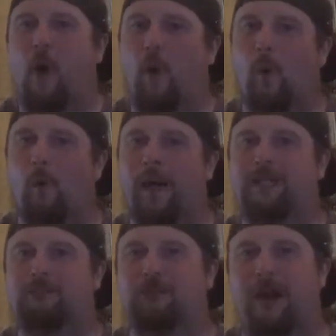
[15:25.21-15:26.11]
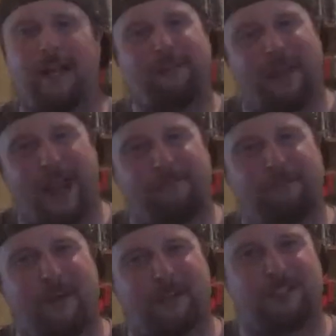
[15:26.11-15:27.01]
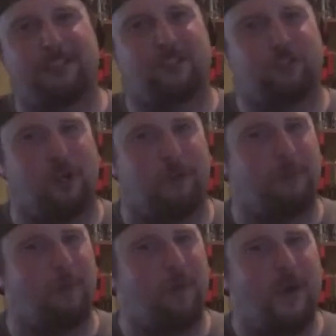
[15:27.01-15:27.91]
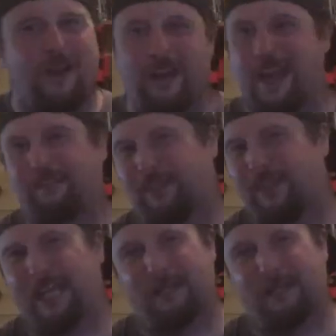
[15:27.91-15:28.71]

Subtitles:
always running headfirst into trouble, never thinking